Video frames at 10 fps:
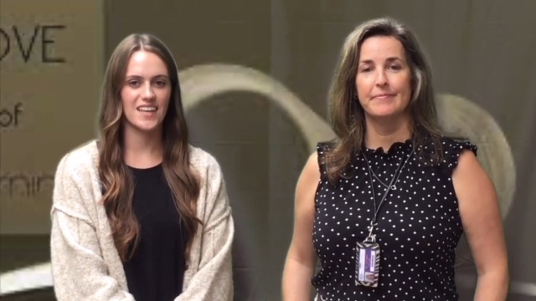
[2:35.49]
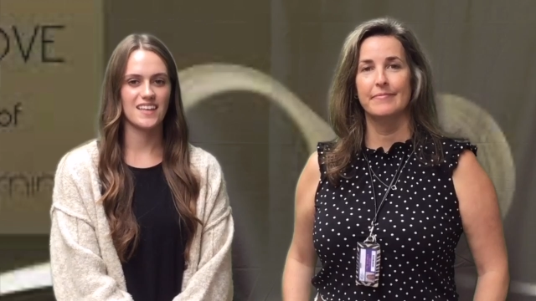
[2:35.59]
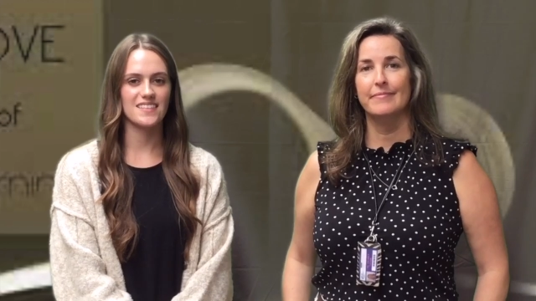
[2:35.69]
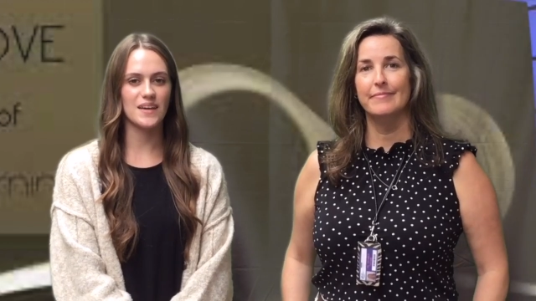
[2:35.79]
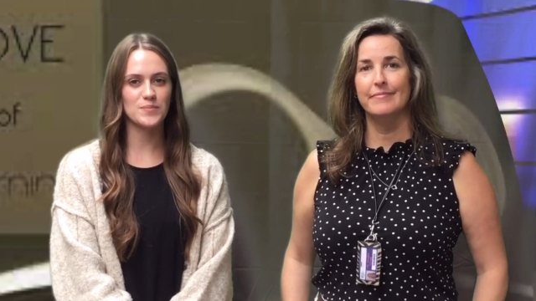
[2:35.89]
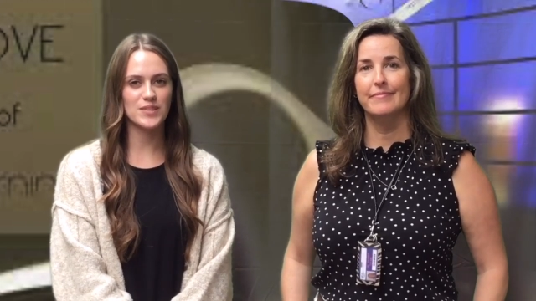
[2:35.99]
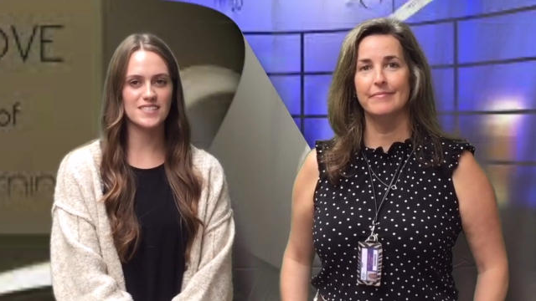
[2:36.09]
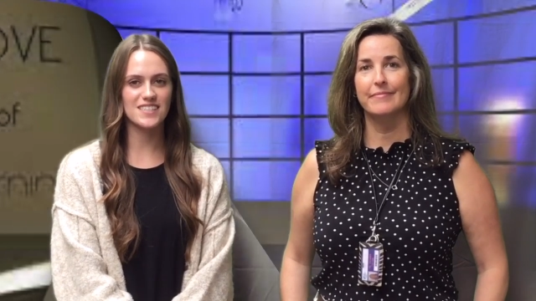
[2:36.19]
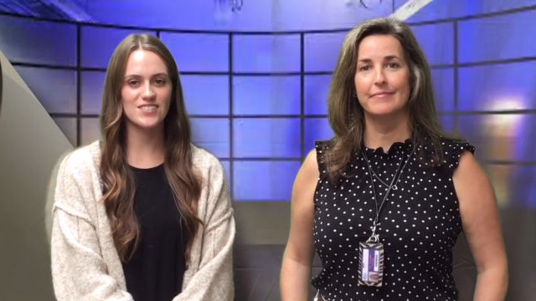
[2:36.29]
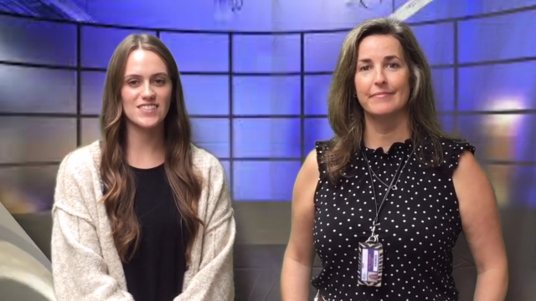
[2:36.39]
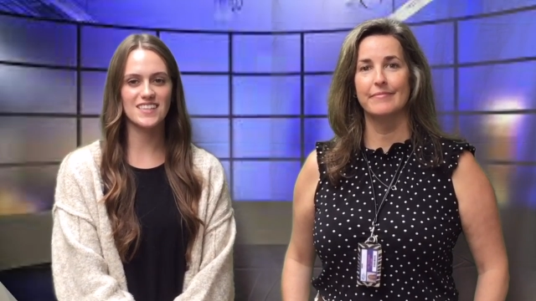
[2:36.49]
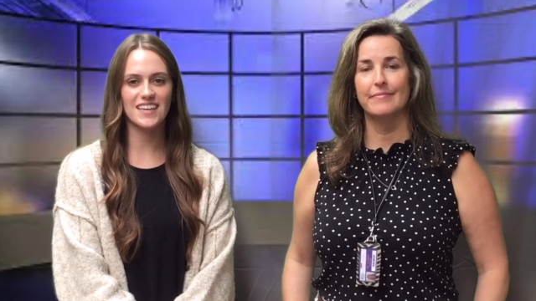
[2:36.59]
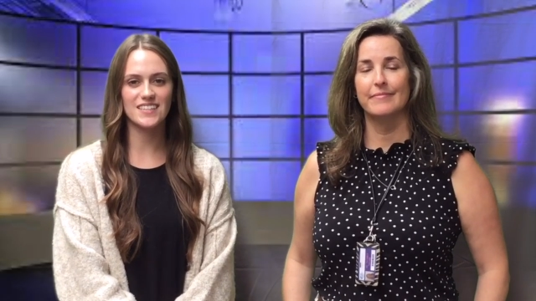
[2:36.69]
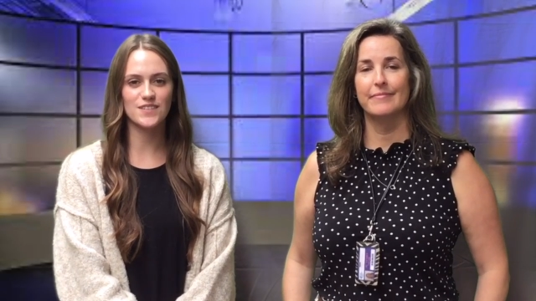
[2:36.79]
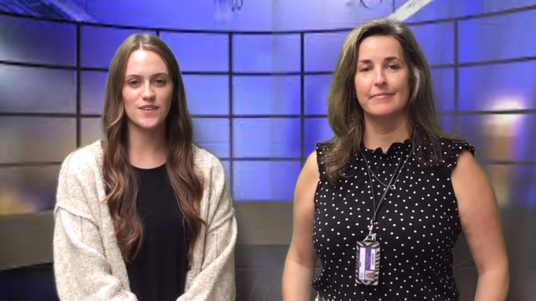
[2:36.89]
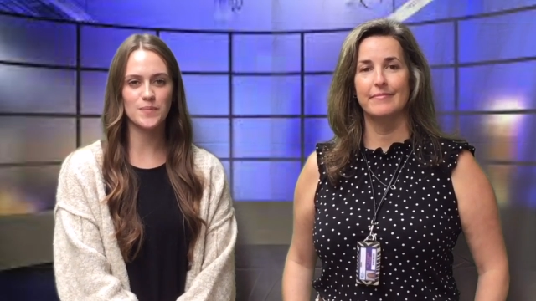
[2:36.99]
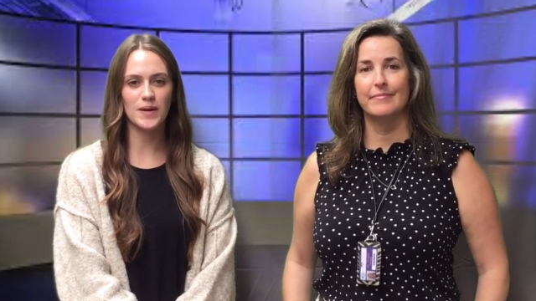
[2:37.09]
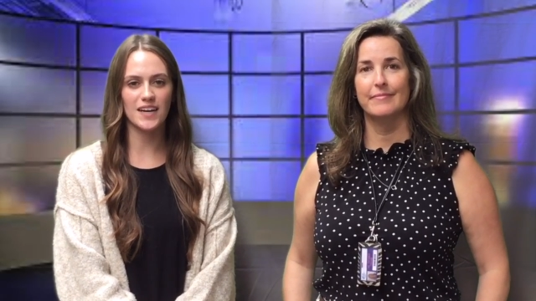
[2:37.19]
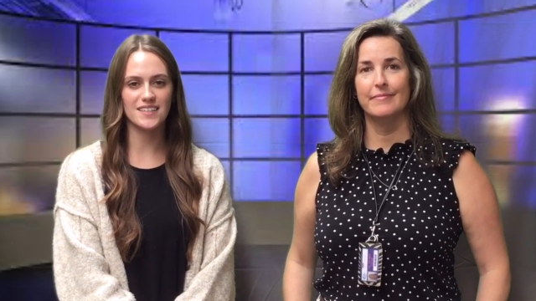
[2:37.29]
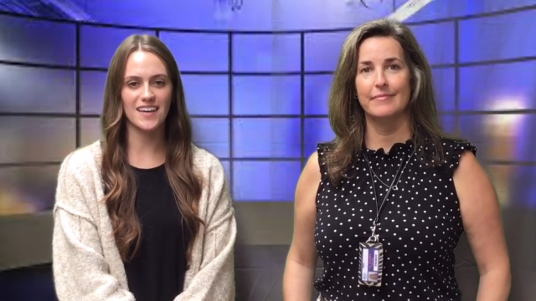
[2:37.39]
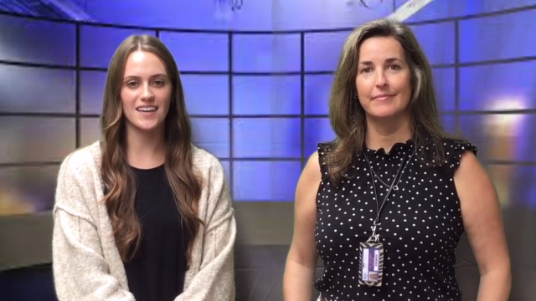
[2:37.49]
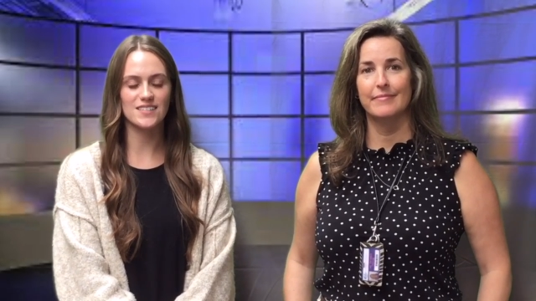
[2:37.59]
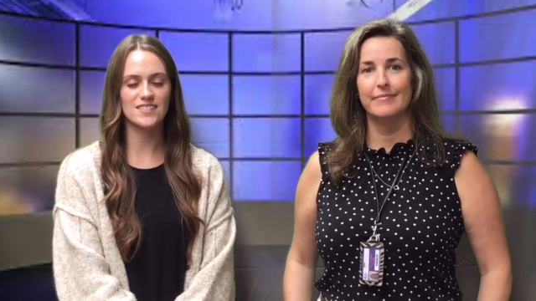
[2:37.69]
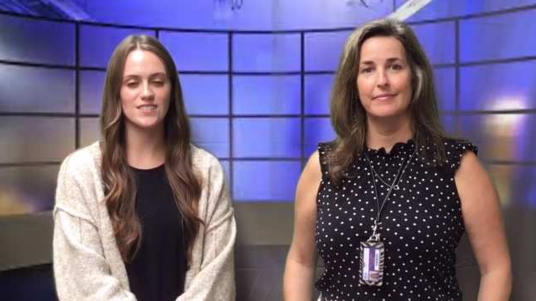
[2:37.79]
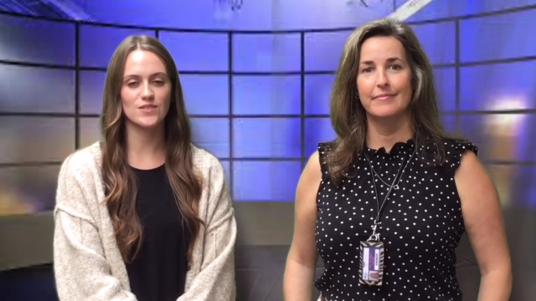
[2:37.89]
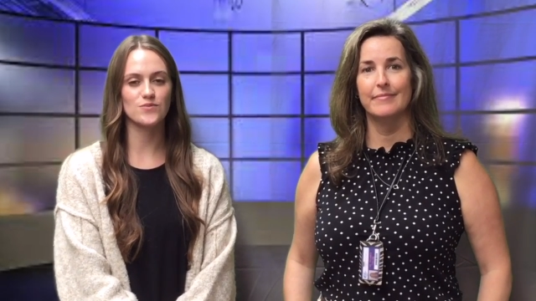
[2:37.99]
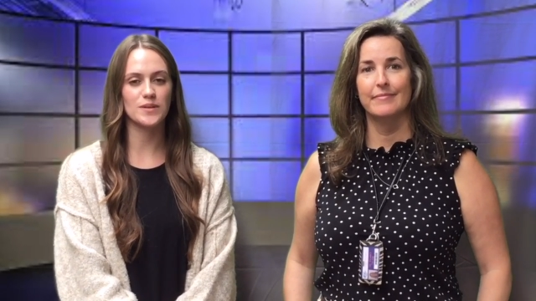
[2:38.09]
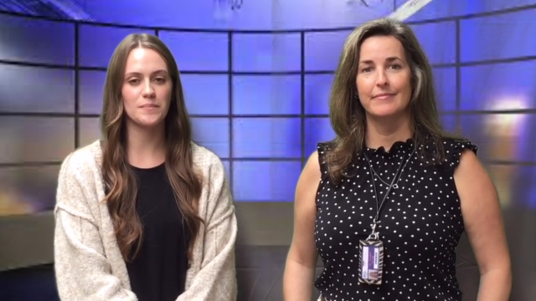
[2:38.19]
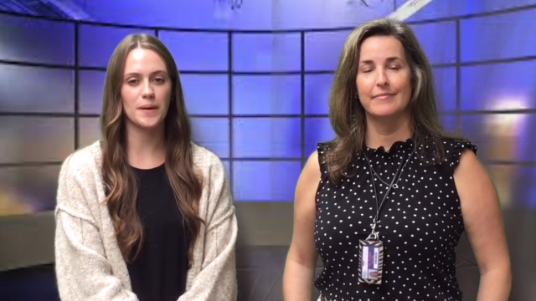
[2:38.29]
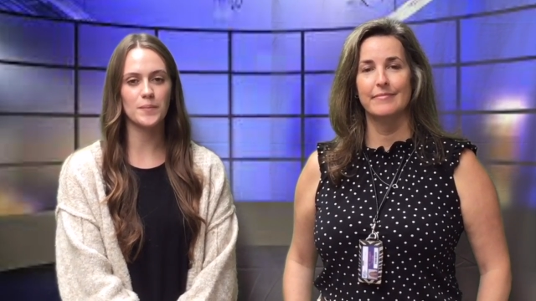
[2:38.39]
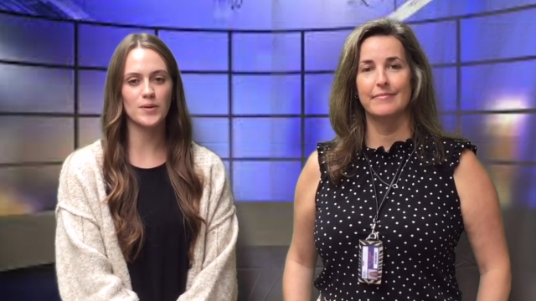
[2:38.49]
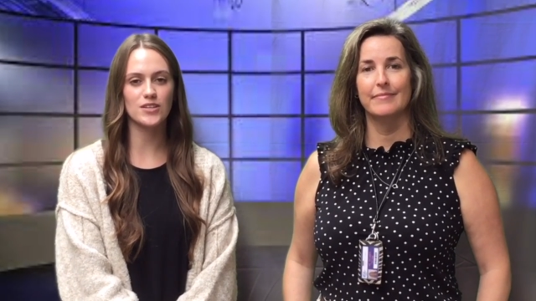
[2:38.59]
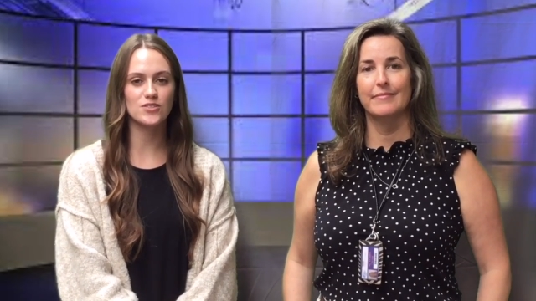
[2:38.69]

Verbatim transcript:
Speaker 1: That brings us to the end of our podcast. Remember